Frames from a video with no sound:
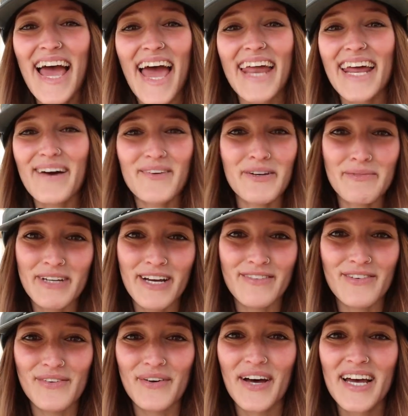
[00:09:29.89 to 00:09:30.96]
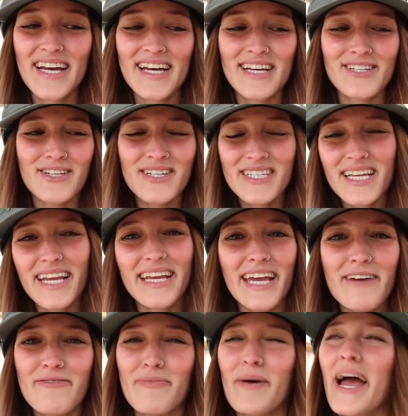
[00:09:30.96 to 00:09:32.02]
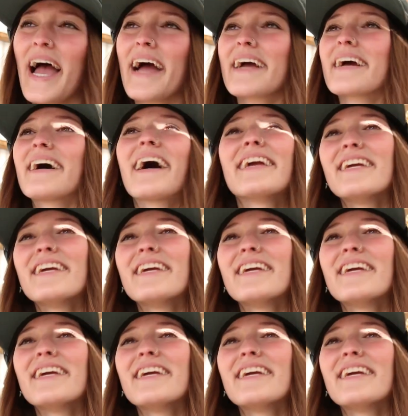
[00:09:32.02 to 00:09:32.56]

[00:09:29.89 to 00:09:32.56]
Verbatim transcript: and I want to be able just to give back.